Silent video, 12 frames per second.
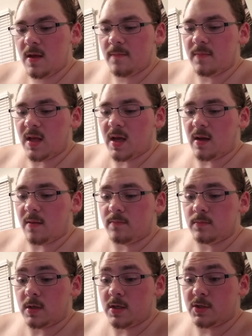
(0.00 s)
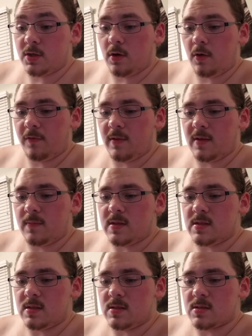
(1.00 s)
But yeah, and I should hopefully
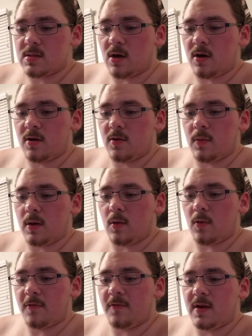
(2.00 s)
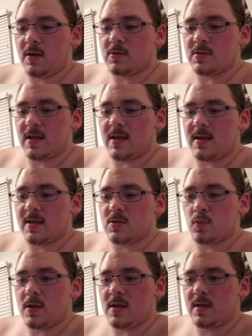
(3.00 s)
be starting to record videos again next
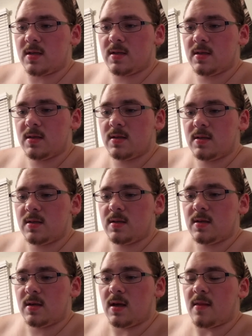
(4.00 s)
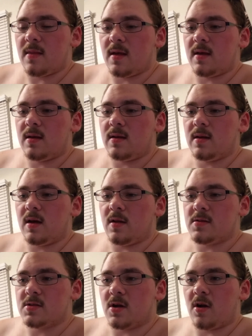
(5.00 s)
week, and then
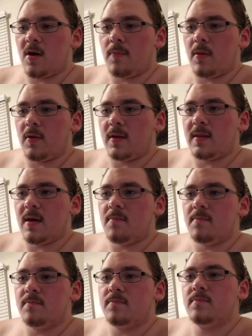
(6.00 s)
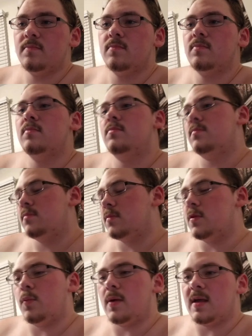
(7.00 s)
I'll start uploading them
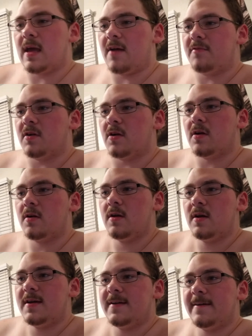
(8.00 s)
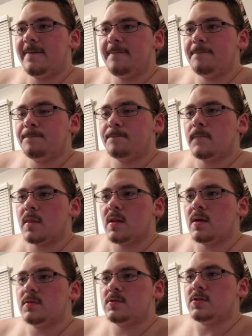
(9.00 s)
the week after.
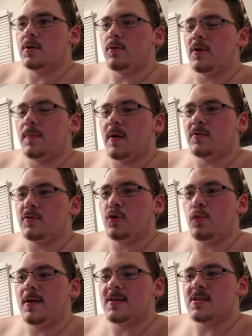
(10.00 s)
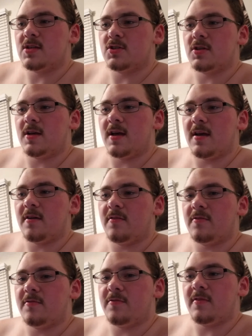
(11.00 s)
So in about 2 weeks, I should
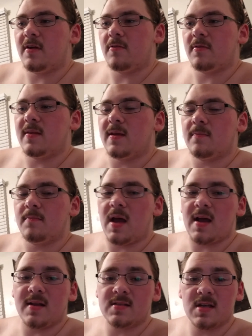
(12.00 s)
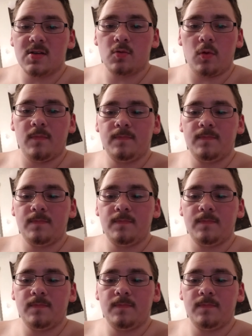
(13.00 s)
have everything back on schedule.